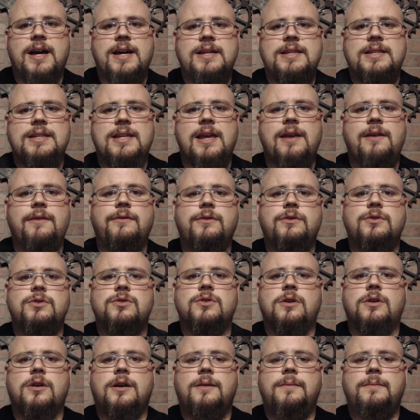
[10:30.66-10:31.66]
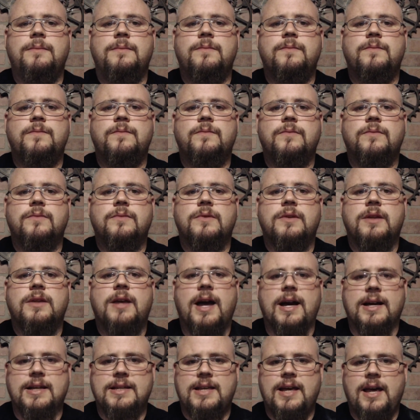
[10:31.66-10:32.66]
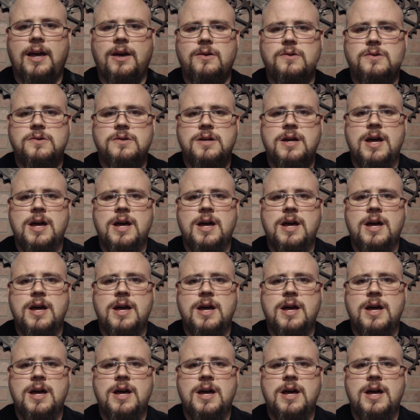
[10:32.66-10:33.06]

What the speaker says: even draw, exhale,